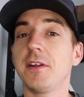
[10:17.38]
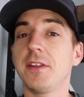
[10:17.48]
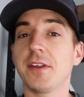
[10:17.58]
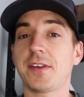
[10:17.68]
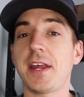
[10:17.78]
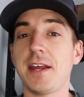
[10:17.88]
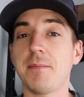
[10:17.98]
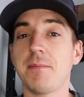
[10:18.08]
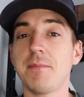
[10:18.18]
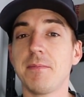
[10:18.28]
the
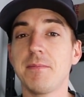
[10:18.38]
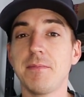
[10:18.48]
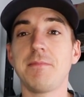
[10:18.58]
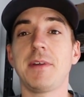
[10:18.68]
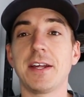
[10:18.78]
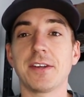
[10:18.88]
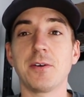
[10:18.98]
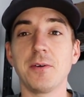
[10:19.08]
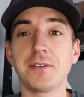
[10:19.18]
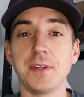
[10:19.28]
same as an
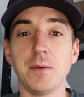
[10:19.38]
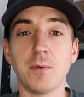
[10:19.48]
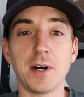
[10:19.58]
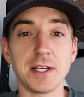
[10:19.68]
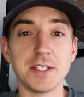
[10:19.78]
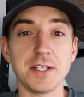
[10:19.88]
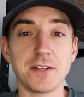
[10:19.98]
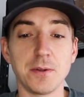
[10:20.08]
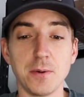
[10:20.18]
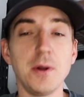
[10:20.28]
old D1,
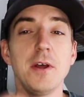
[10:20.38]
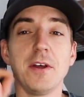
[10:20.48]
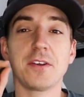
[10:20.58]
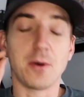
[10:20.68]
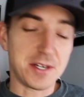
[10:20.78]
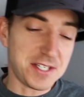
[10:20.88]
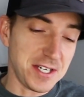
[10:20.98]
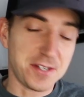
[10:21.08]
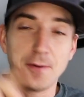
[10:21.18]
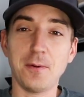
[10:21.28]
D2. So a
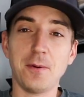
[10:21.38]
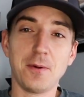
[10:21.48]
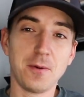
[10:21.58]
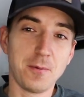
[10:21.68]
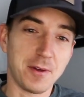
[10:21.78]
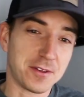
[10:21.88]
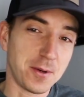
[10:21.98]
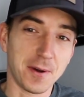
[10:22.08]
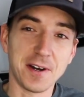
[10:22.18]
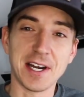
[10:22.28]
D2 with
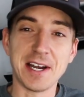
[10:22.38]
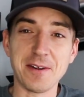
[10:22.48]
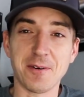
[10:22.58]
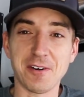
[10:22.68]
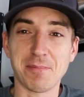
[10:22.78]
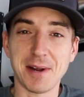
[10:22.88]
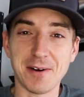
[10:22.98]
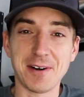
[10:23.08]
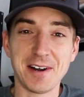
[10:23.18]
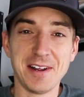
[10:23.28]
290
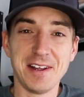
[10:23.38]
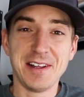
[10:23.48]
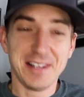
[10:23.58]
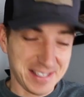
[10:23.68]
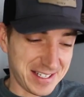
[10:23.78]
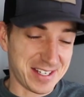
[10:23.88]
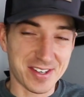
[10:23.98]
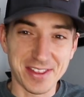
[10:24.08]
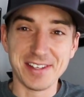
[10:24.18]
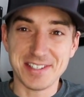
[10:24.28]
horsepower
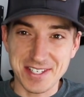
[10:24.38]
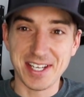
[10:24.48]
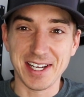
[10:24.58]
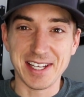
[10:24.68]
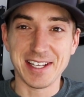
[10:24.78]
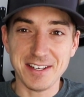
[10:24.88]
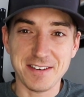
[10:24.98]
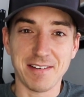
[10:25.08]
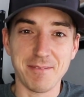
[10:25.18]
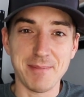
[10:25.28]
is the
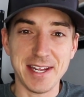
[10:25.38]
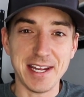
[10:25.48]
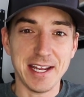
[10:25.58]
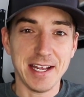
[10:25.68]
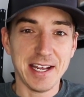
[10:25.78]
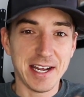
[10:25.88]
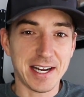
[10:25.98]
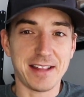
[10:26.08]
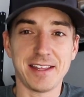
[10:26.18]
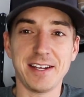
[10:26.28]
ticket to me, and
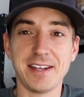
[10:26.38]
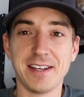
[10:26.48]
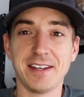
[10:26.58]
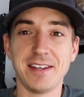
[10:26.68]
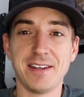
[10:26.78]
I think